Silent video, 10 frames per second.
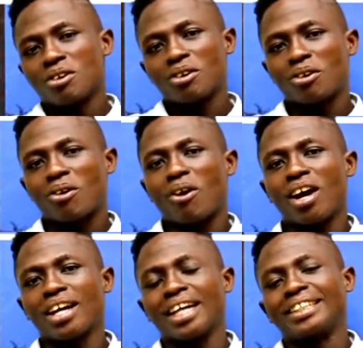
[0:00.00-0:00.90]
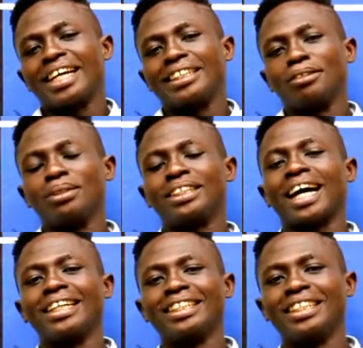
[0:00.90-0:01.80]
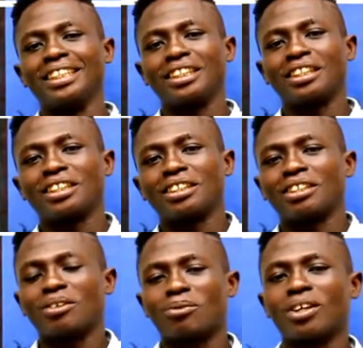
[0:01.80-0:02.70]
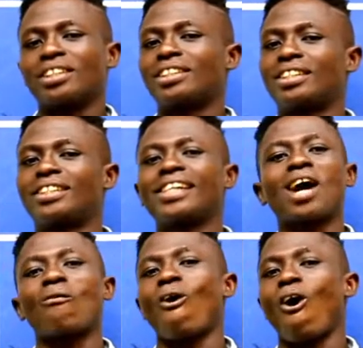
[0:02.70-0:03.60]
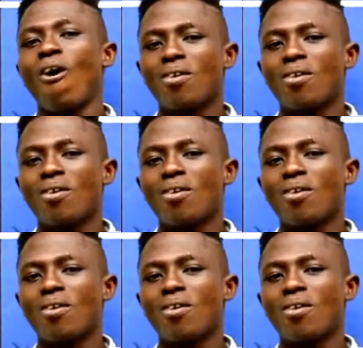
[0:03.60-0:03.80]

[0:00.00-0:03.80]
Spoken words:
Oya na church be Sunday. Well, say what?